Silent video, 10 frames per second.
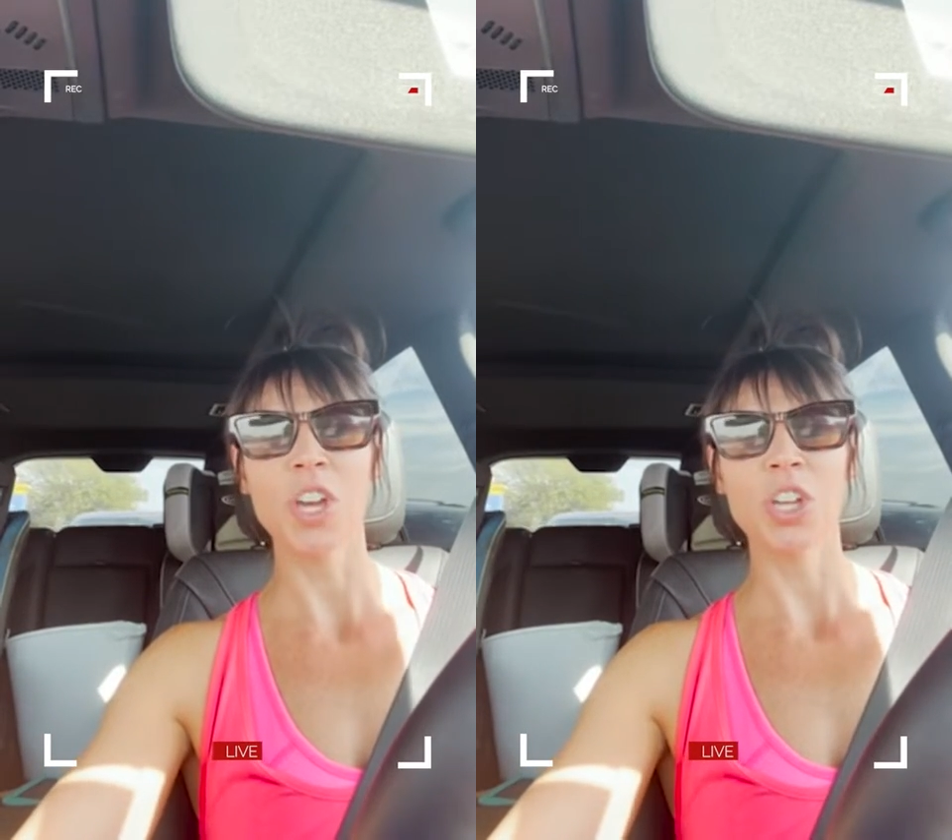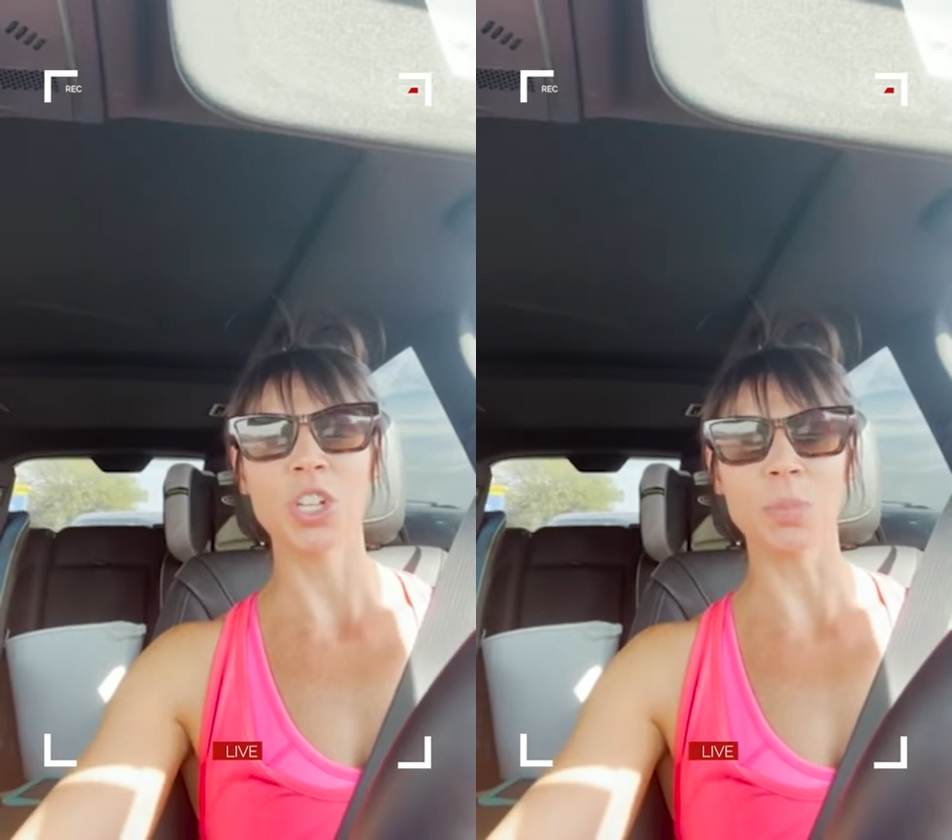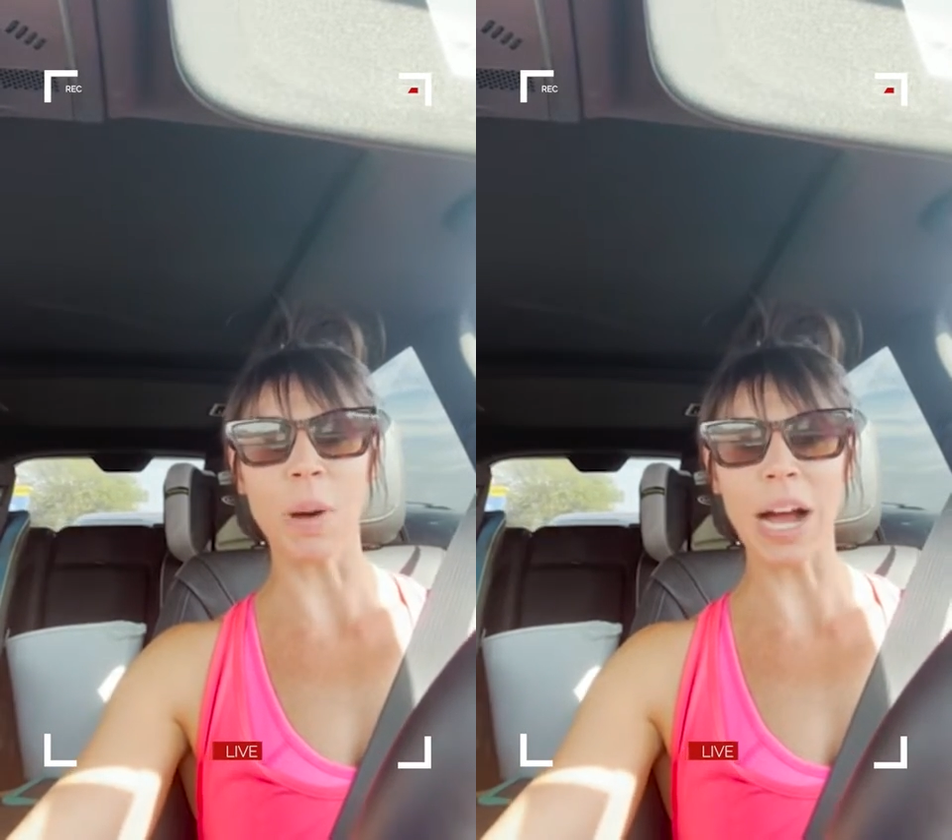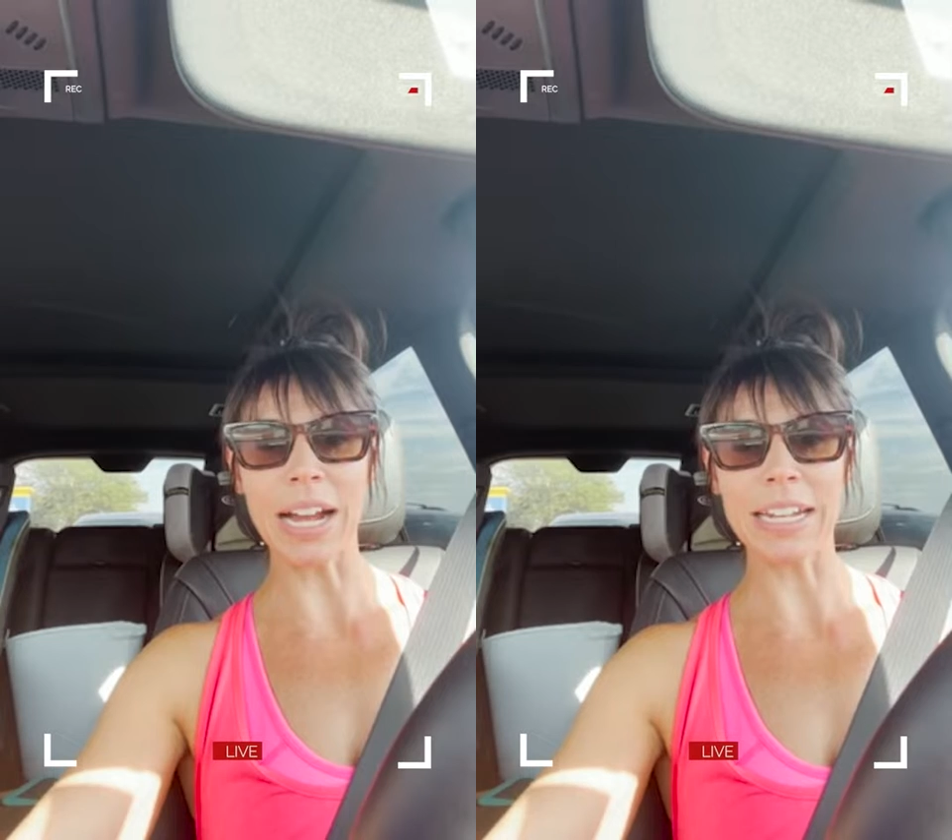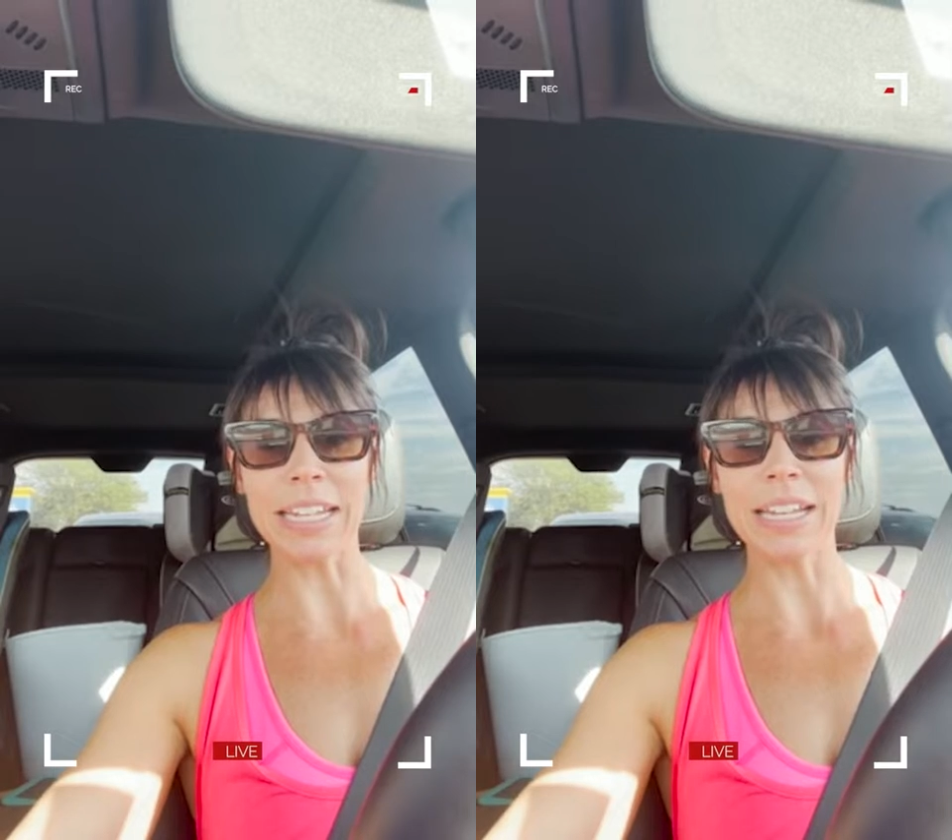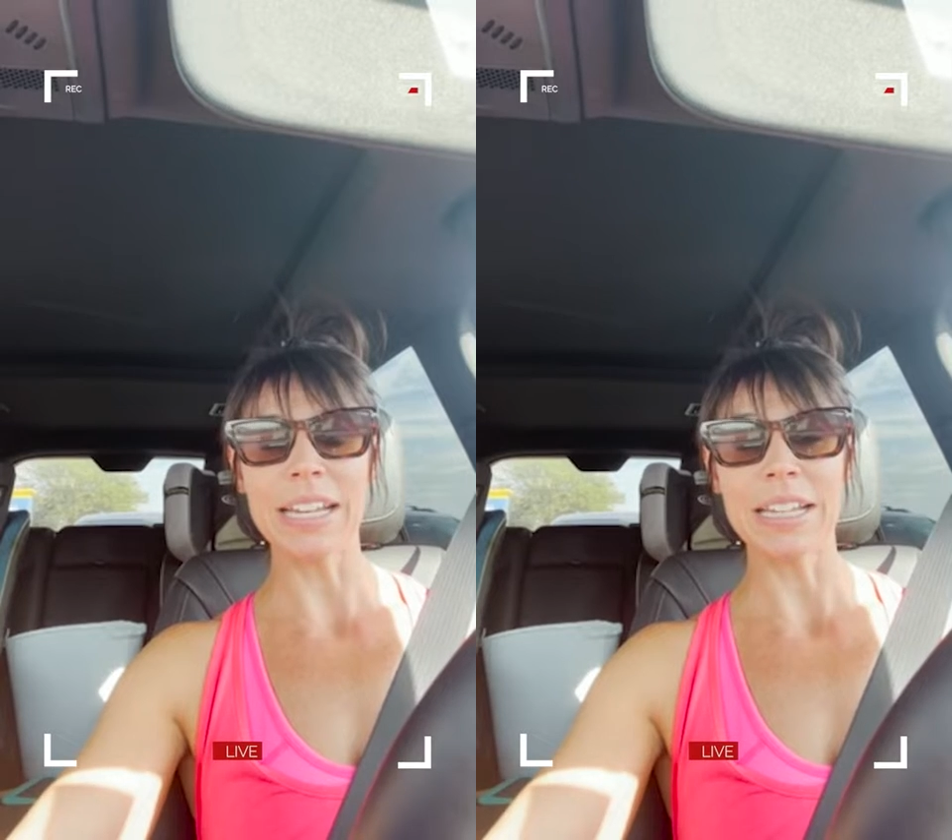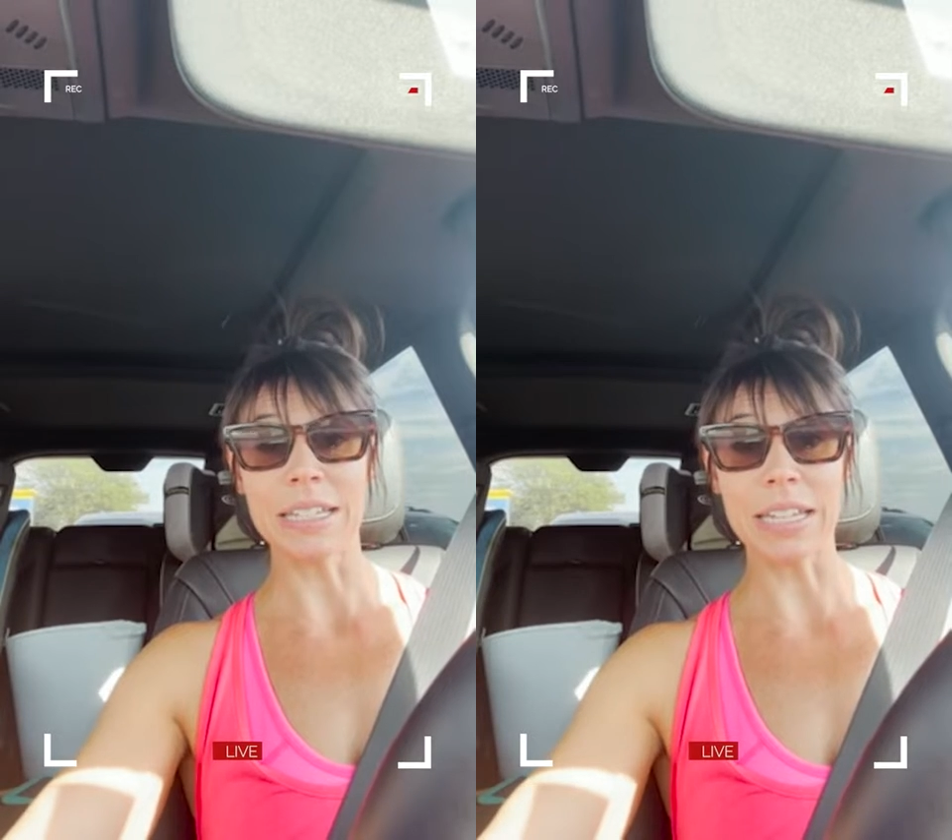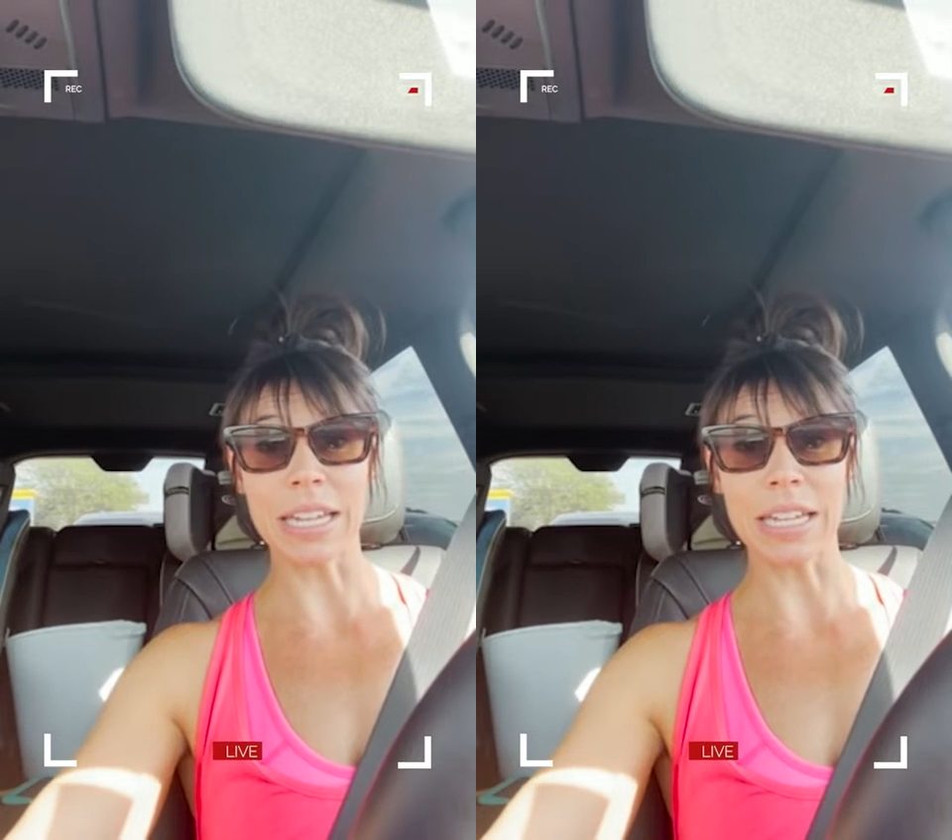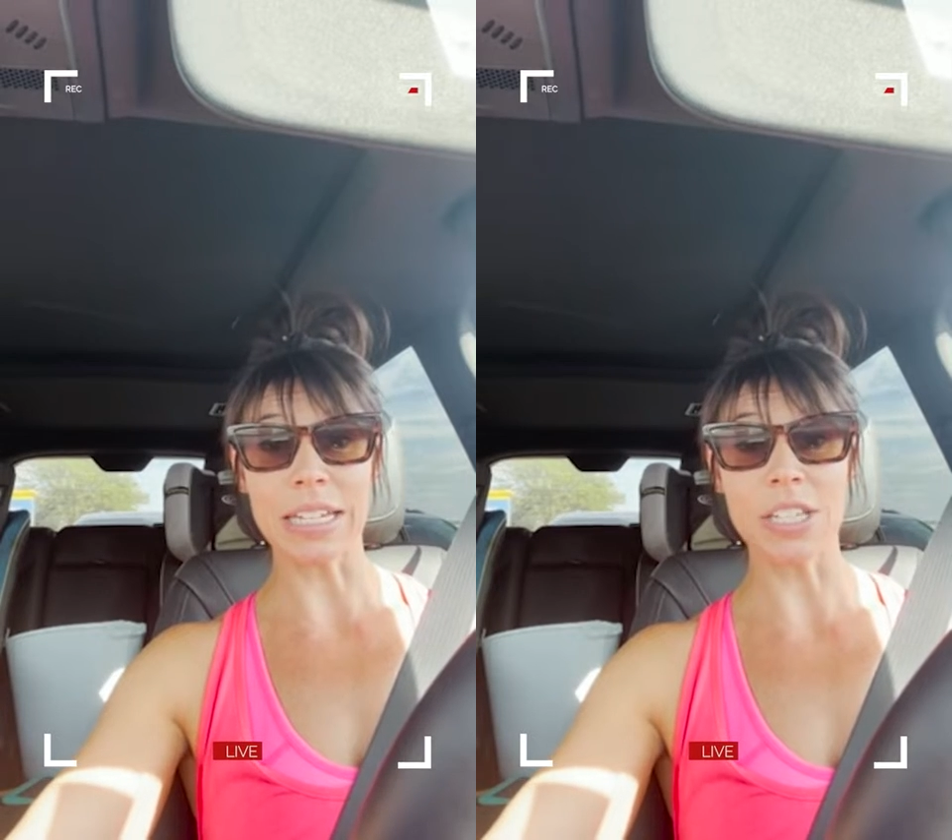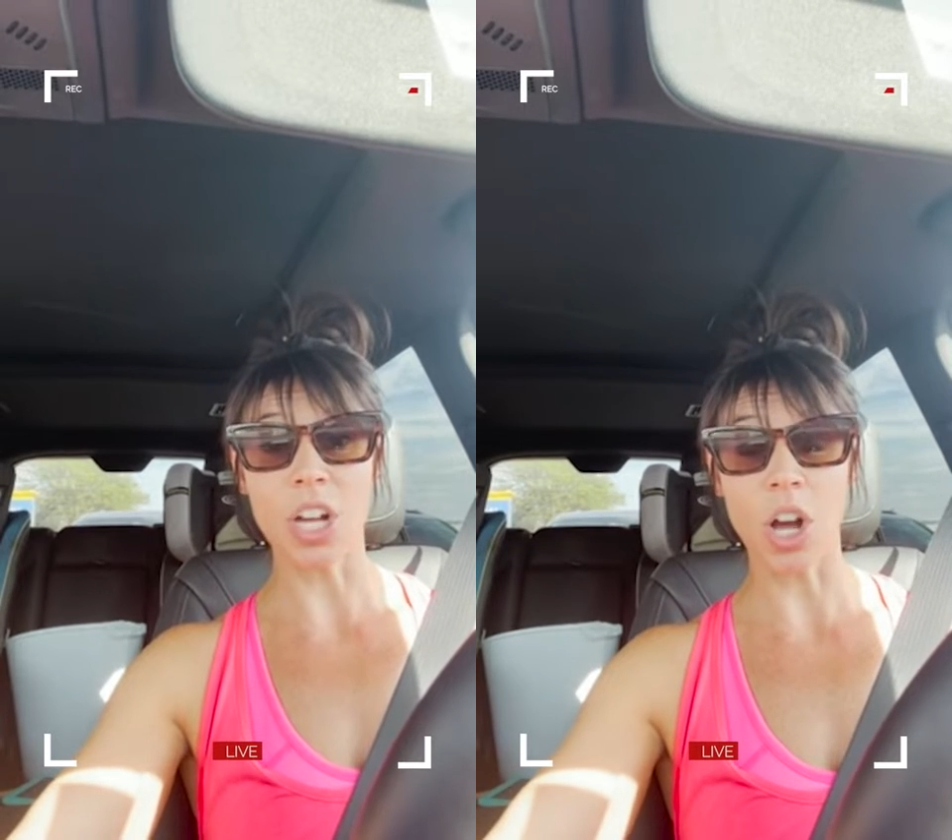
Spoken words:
your body needs